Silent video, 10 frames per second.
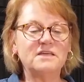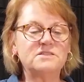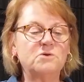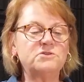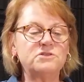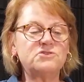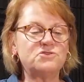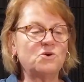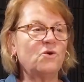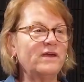So it's just
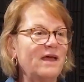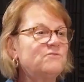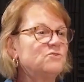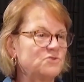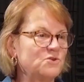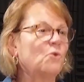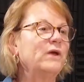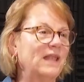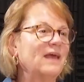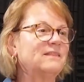story after
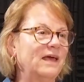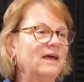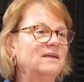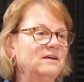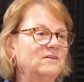story like that.